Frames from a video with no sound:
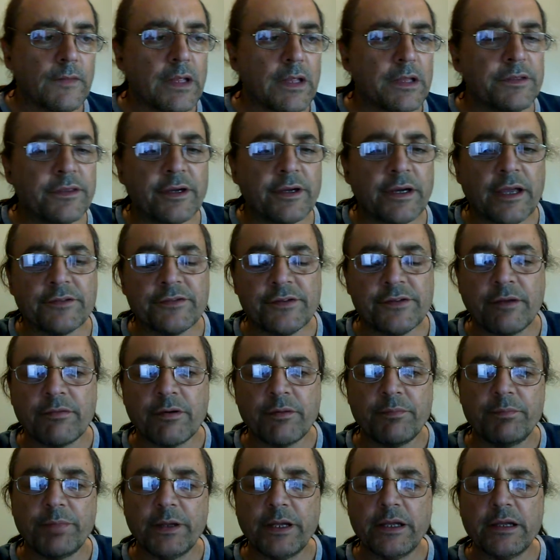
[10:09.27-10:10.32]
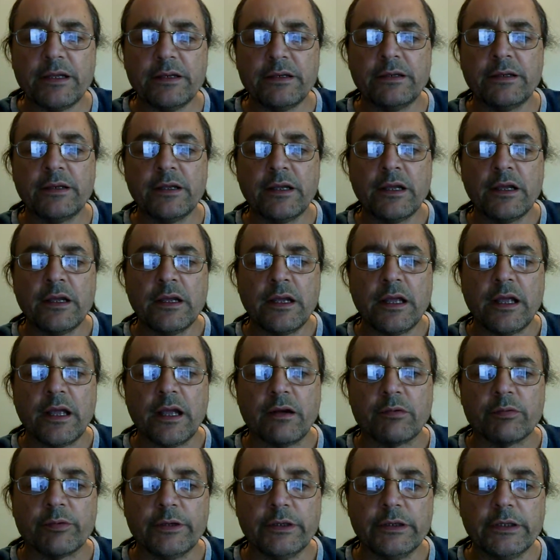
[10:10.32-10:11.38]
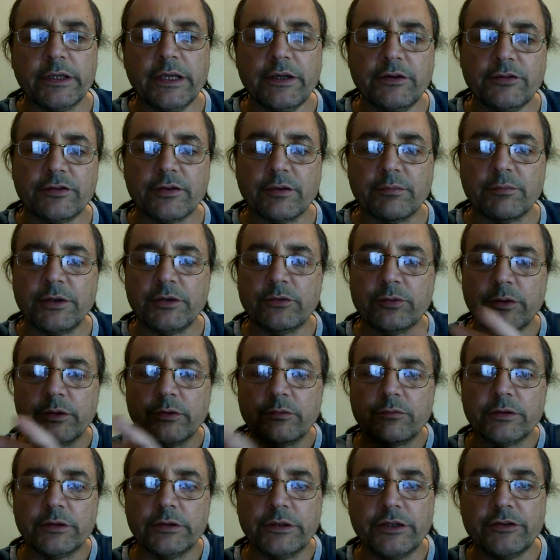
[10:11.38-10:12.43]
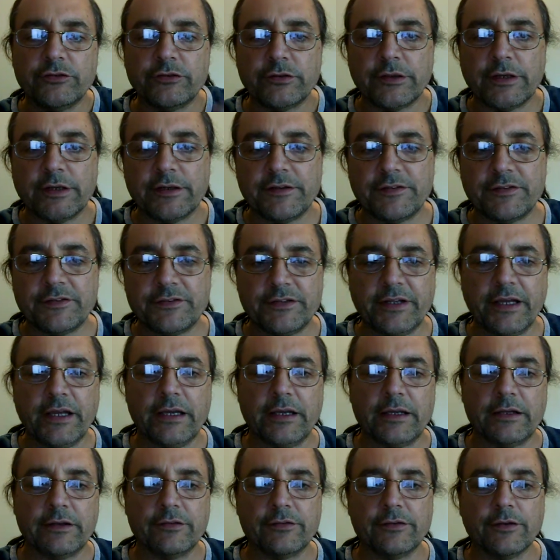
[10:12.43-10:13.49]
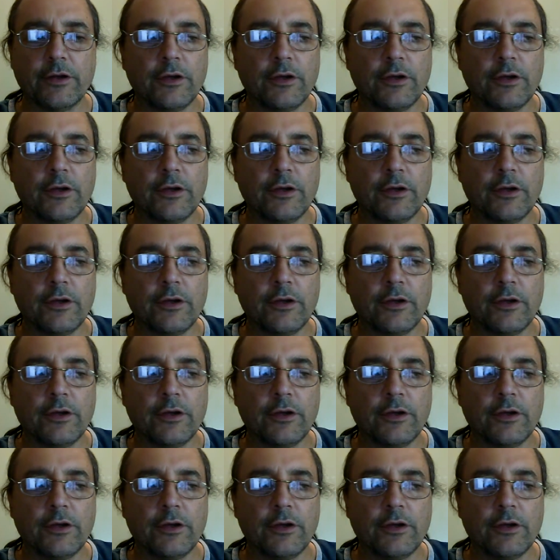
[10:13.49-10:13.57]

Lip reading: there has never been a relation between religion and state